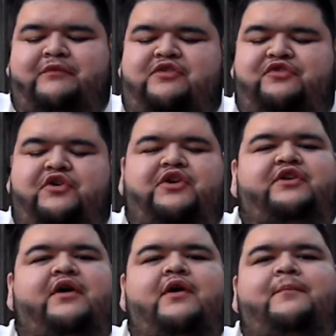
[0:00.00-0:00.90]

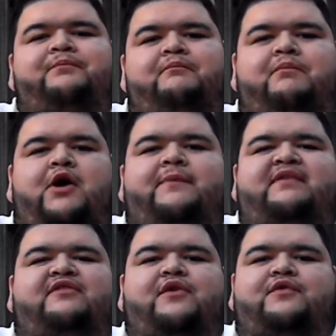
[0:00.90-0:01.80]
sugared bourbon
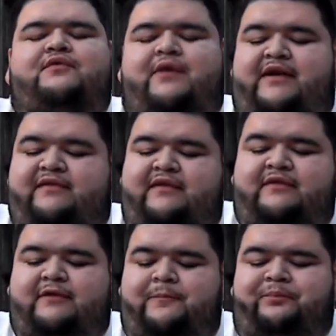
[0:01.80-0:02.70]
soaked
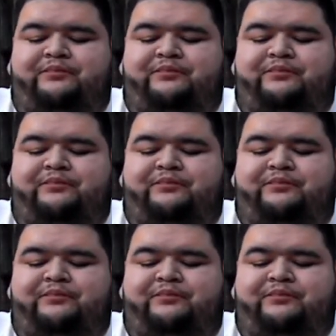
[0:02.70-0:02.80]
raisins.